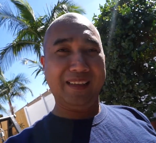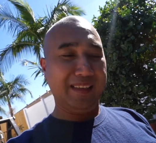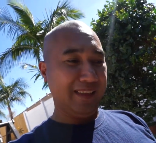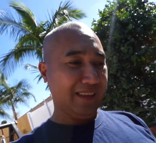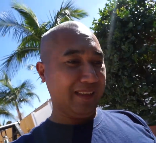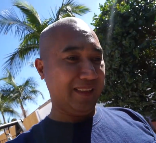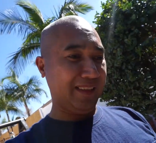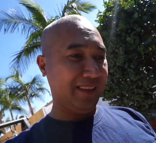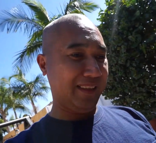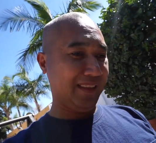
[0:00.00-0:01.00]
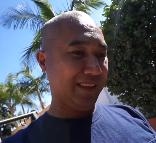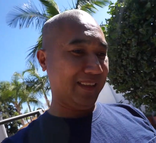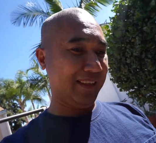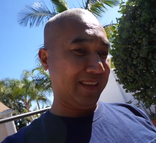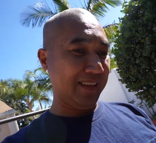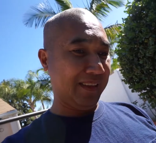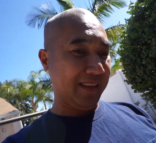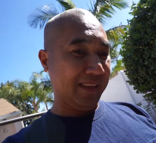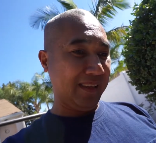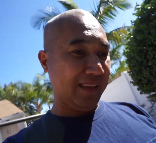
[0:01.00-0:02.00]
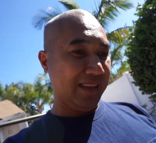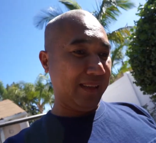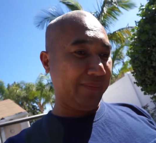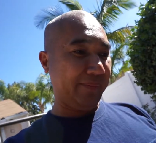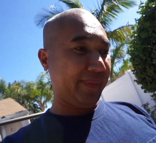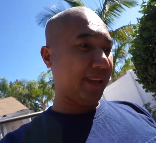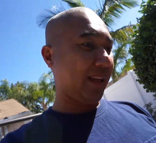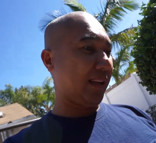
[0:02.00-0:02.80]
No one is speaking in this clip.